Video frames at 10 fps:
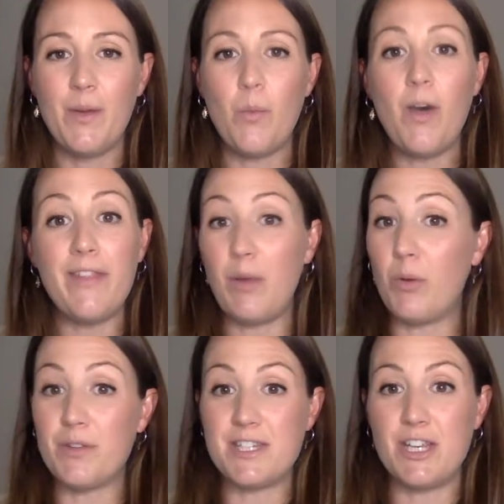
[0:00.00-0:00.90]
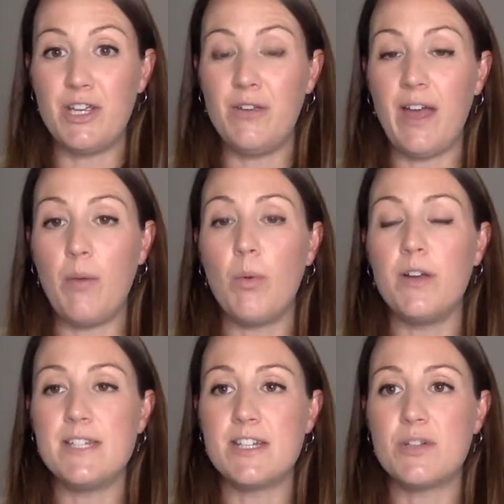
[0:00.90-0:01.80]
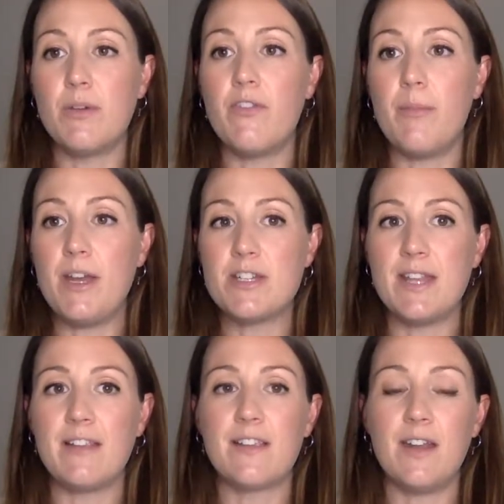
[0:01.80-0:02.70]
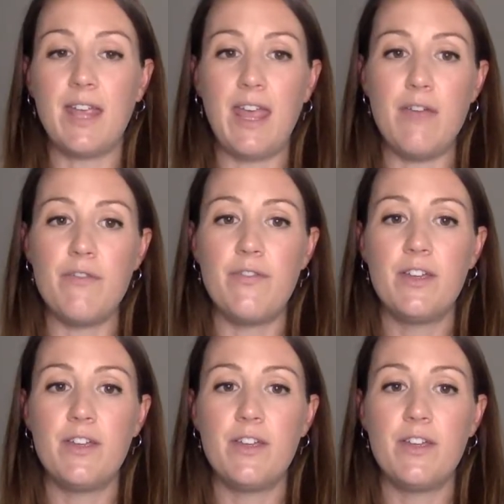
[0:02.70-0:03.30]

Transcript: why they want to and what additional information that's going to give